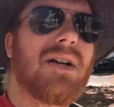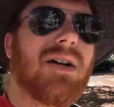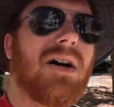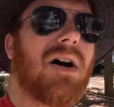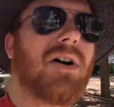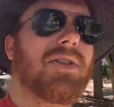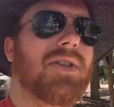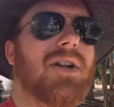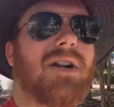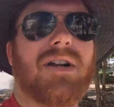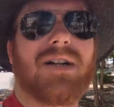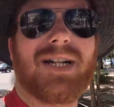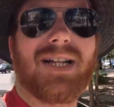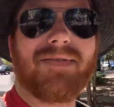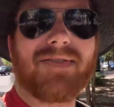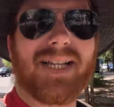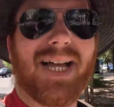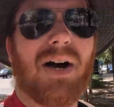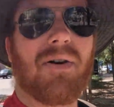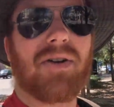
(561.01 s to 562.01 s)

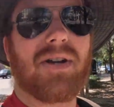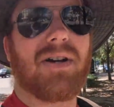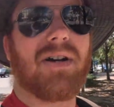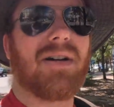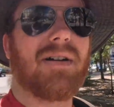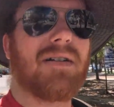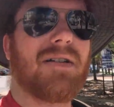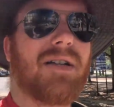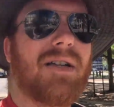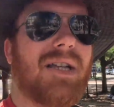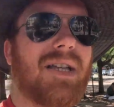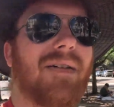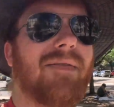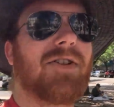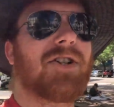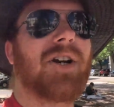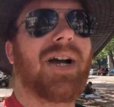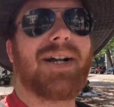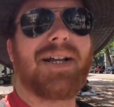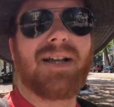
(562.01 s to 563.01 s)
alternatives to alcohol if you're
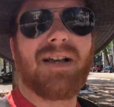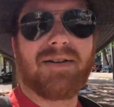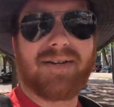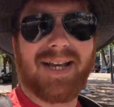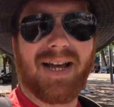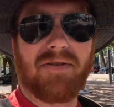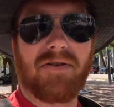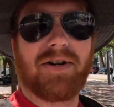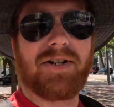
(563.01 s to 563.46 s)
trying to cut down